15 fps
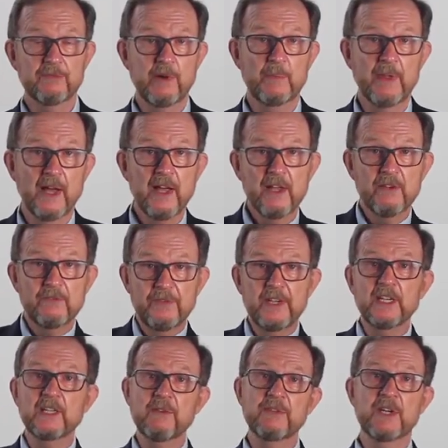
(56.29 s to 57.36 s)
from the
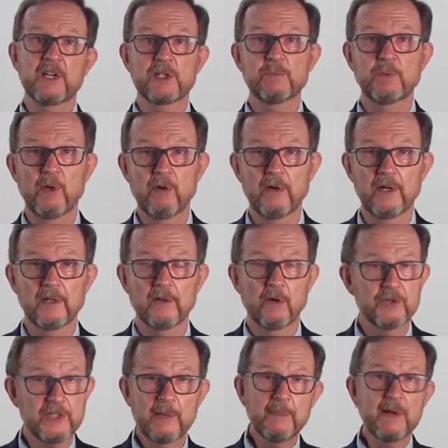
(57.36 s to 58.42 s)
feel of the Explorer, or
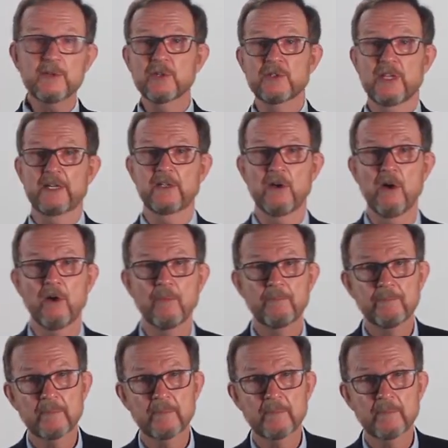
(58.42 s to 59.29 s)
sometimes it's not at all.